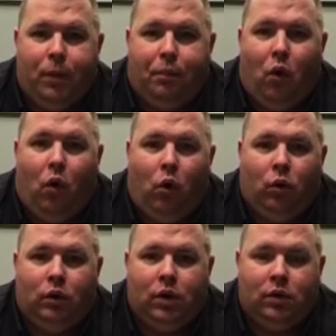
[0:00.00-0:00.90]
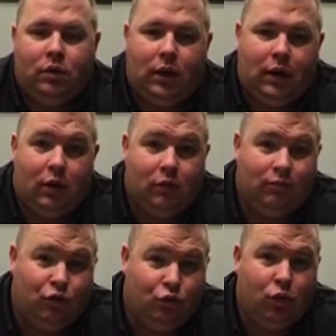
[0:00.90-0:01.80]
we polled
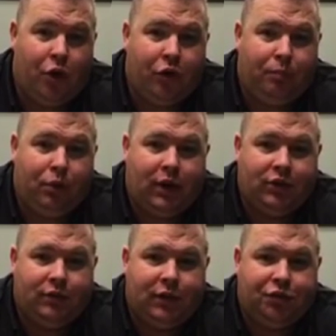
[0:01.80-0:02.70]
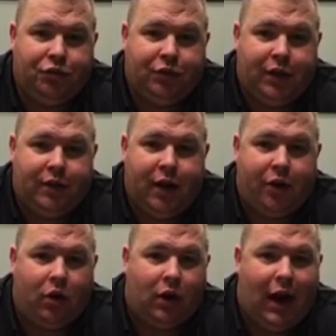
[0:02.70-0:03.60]
uh, 200 plus investors that
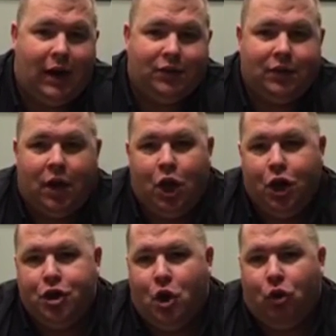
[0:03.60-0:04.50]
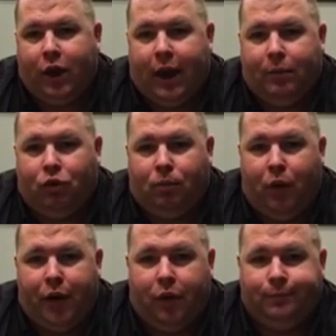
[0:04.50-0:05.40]
attended our last Note Camp
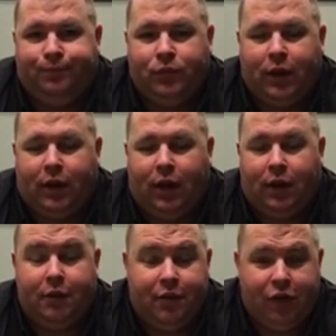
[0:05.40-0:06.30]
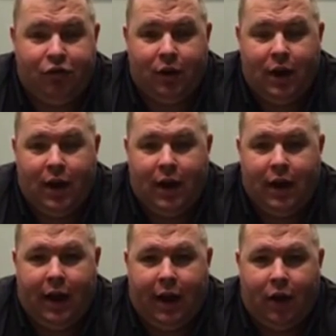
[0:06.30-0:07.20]
2.0 uh, convention,
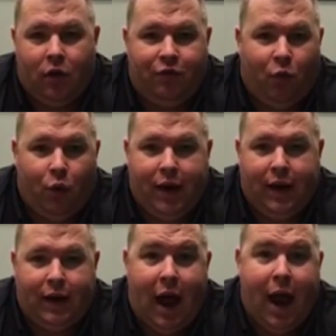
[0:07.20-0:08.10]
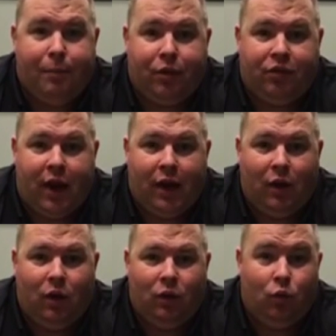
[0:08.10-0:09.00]
and 49
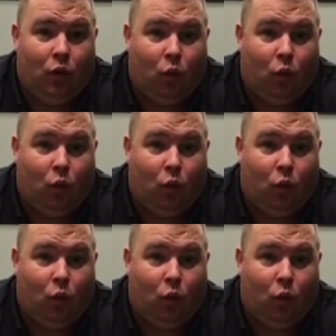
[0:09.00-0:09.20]
percent